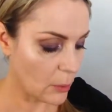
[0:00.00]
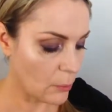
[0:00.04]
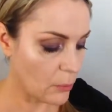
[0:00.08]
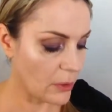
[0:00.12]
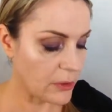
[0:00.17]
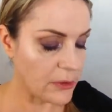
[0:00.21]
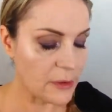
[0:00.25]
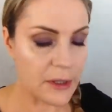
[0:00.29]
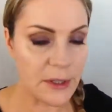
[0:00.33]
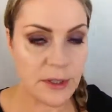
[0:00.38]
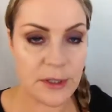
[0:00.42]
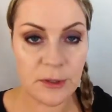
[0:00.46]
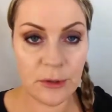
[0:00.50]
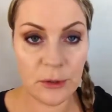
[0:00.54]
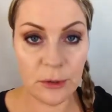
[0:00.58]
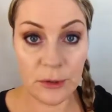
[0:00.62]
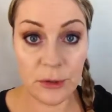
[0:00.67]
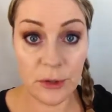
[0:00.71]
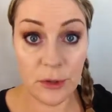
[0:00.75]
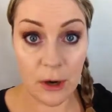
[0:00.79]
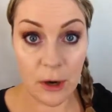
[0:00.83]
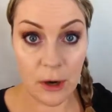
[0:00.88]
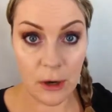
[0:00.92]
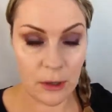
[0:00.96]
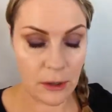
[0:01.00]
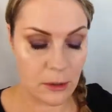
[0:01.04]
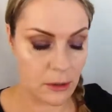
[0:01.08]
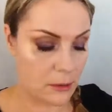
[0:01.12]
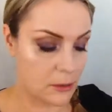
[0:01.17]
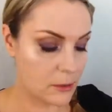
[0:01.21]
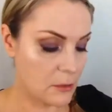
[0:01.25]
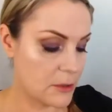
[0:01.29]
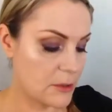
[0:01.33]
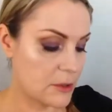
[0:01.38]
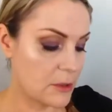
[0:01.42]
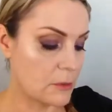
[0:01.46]
But it's not dark.
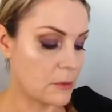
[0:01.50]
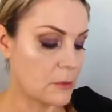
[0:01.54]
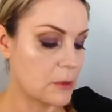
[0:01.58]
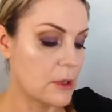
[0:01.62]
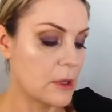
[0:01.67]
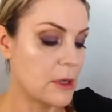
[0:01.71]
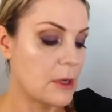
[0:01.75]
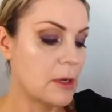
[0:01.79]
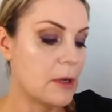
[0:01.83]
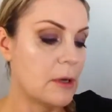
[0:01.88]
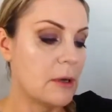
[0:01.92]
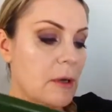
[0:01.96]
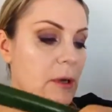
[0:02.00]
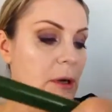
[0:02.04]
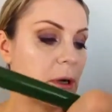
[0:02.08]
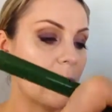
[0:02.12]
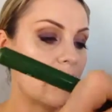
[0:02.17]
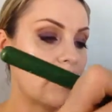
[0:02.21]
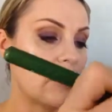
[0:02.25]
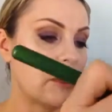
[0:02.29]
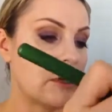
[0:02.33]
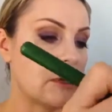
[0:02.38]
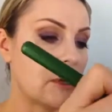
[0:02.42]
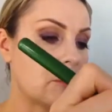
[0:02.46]
So, I mean,